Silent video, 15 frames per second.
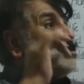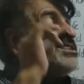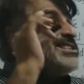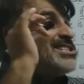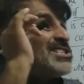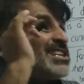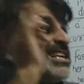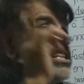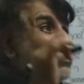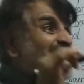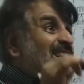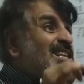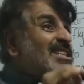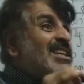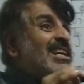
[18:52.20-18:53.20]

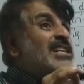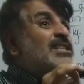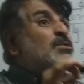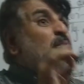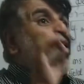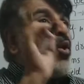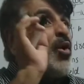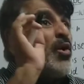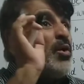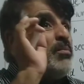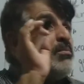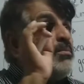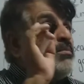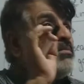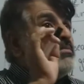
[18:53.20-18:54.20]
strengthen his
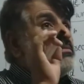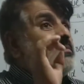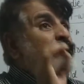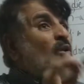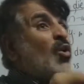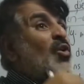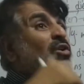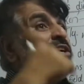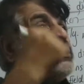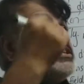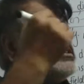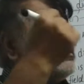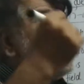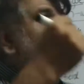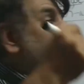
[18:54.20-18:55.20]
own point.